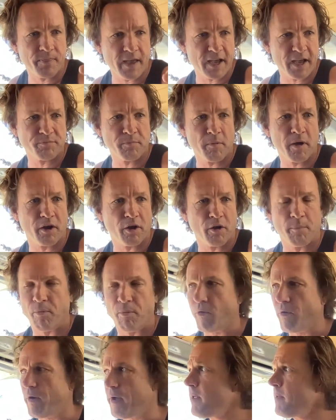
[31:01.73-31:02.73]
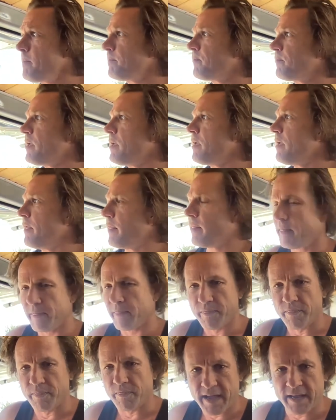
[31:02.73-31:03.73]
there's my little boy,
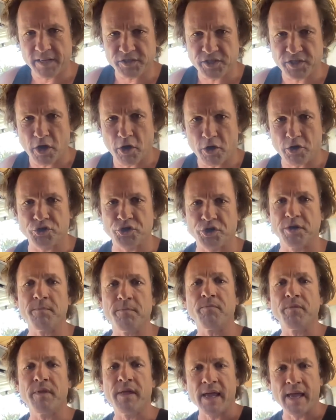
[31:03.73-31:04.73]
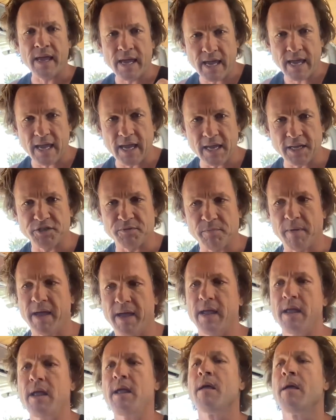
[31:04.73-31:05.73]
there's the ocean, here's
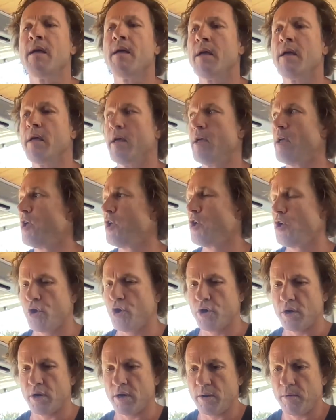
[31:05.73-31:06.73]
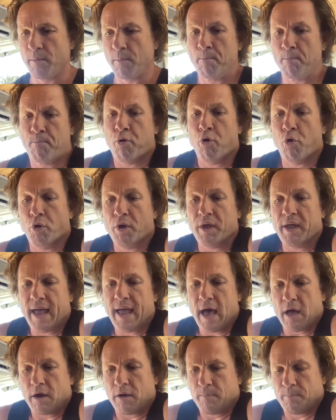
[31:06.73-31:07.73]
me pulling
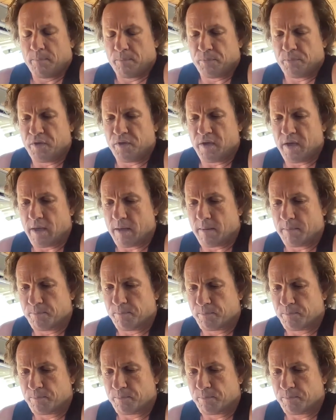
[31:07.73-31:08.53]
out the